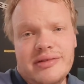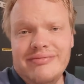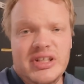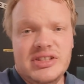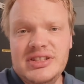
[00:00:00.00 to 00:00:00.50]

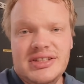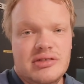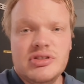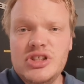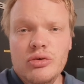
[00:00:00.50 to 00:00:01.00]
It's
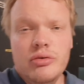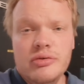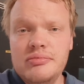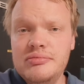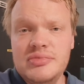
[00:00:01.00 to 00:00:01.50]
so
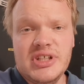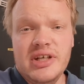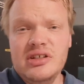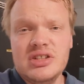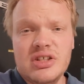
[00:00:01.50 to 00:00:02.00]

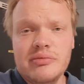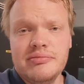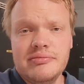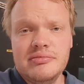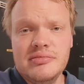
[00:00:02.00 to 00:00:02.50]
tiresome.
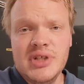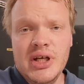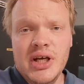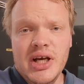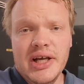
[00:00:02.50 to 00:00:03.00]

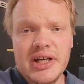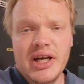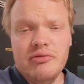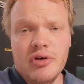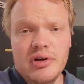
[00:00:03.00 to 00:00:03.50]
And I
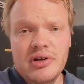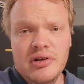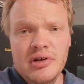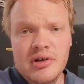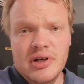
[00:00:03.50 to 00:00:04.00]
have a,
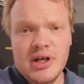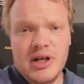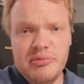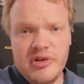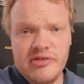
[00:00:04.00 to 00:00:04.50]
a
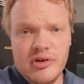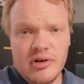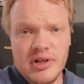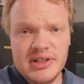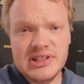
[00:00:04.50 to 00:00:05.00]
couple of
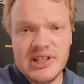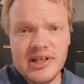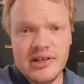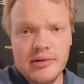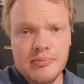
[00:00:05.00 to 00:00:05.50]
colleagues
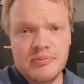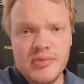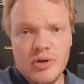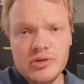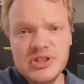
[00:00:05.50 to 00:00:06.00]
that um,
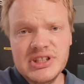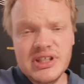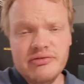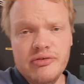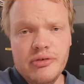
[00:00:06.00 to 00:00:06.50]
also
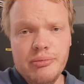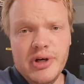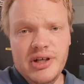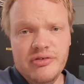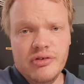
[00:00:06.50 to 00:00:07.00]
suffer from
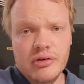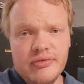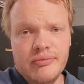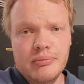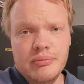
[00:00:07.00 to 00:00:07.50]
brain fog
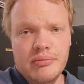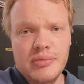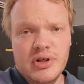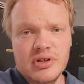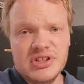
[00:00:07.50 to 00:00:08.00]

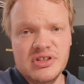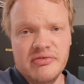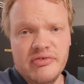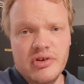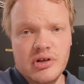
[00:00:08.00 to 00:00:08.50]
because of
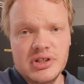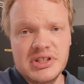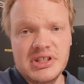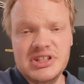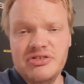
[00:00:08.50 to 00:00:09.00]
uh,
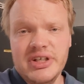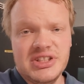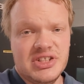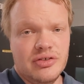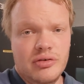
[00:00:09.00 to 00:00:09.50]

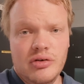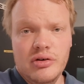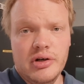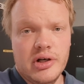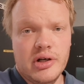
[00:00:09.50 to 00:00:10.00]
stress
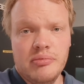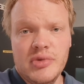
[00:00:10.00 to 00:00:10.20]
or uh,